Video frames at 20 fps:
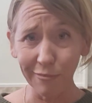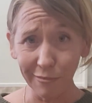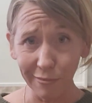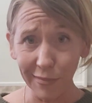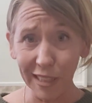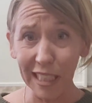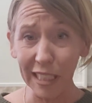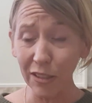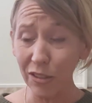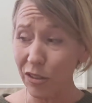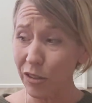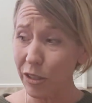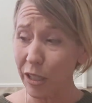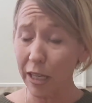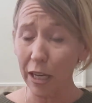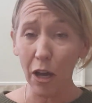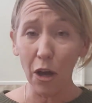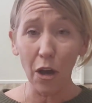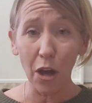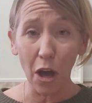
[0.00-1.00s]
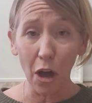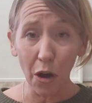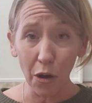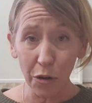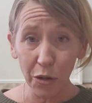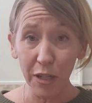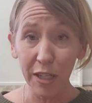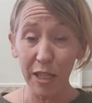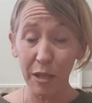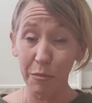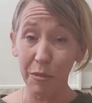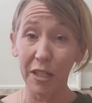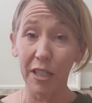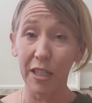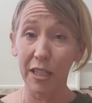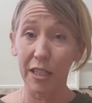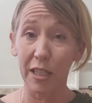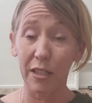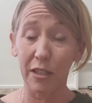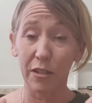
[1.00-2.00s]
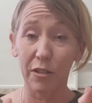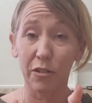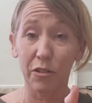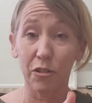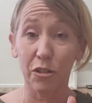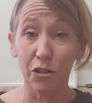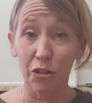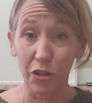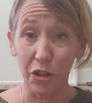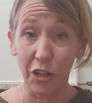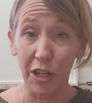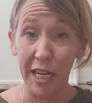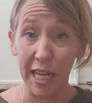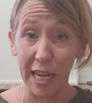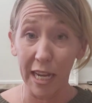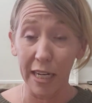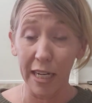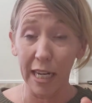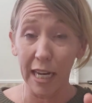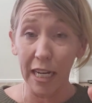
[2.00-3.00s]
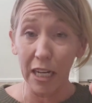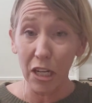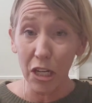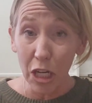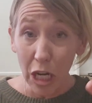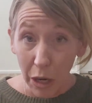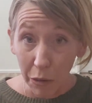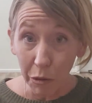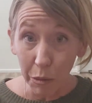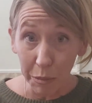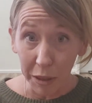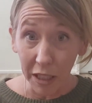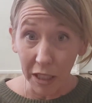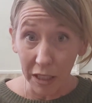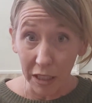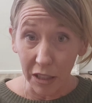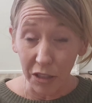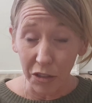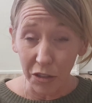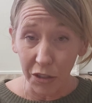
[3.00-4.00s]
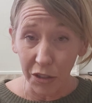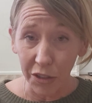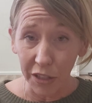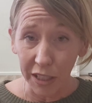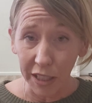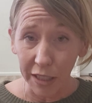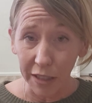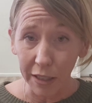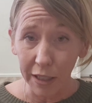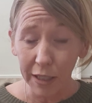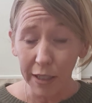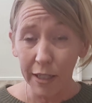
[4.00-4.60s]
this only ability to turn out and no ability to turn in.